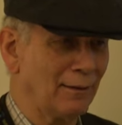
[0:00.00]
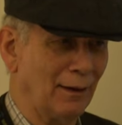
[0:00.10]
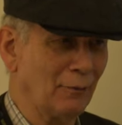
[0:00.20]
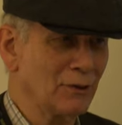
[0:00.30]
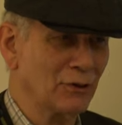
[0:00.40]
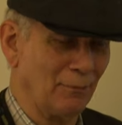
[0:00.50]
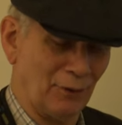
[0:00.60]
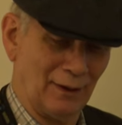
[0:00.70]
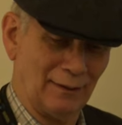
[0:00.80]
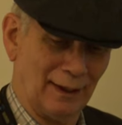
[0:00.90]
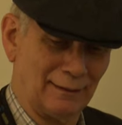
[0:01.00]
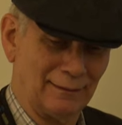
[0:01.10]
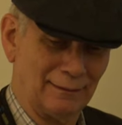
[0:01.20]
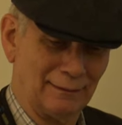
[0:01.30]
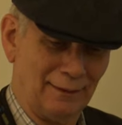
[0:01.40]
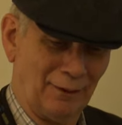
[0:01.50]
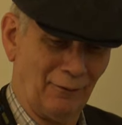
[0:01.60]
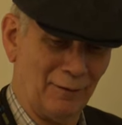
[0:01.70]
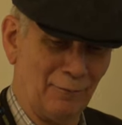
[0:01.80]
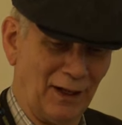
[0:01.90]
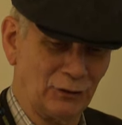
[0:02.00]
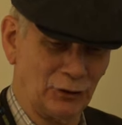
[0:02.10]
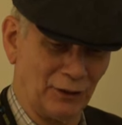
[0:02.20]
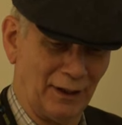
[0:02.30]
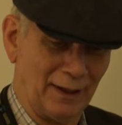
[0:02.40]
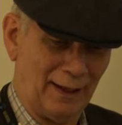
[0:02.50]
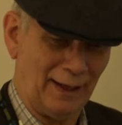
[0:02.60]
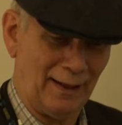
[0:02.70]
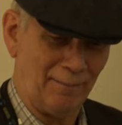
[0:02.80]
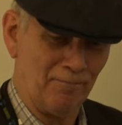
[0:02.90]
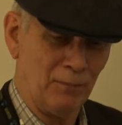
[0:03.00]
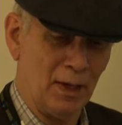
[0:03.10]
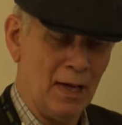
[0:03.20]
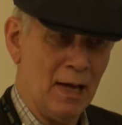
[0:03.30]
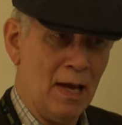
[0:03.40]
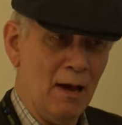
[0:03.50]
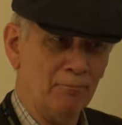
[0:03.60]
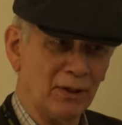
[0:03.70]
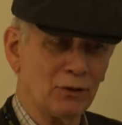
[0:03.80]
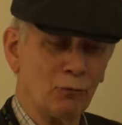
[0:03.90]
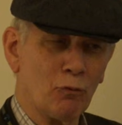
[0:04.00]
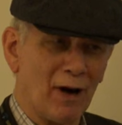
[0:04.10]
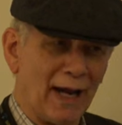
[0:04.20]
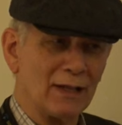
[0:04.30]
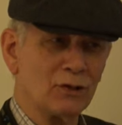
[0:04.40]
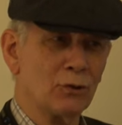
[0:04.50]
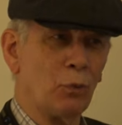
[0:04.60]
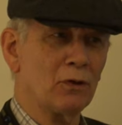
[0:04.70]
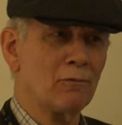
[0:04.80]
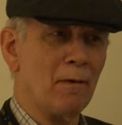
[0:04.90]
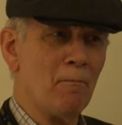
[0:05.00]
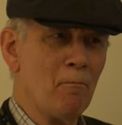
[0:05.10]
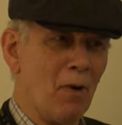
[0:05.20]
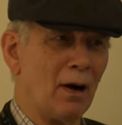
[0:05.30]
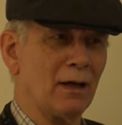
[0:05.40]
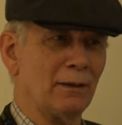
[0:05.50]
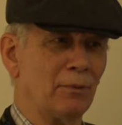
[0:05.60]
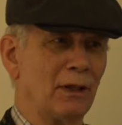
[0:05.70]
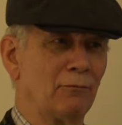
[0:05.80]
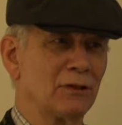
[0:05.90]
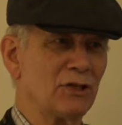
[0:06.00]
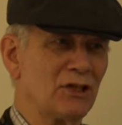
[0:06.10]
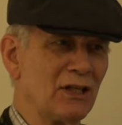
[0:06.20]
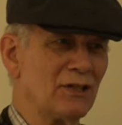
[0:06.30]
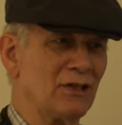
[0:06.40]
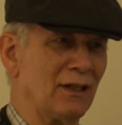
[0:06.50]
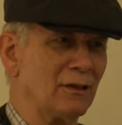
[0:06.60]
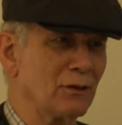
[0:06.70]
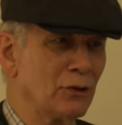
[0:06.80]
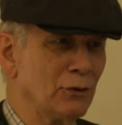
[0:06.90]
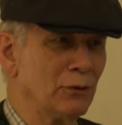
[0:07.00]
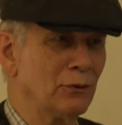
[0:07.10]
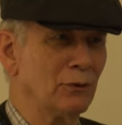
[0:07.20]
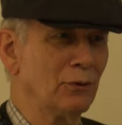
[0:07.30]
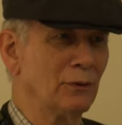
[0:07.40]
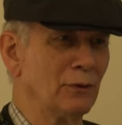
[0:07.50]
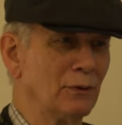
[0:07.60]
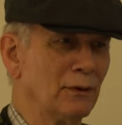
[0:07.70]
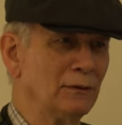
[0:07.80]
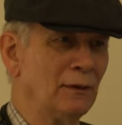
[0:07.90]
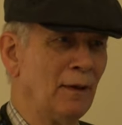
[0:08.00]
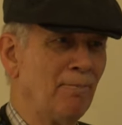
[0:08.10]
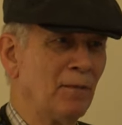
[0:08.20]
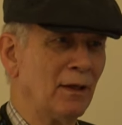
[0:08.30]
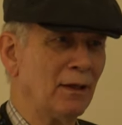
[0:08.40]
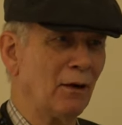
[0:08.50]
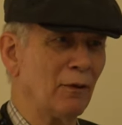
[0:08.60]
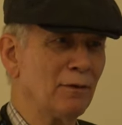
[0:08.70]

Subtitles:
it was something that, you know, eventually came. But the rats were remarkably resistant to, you know,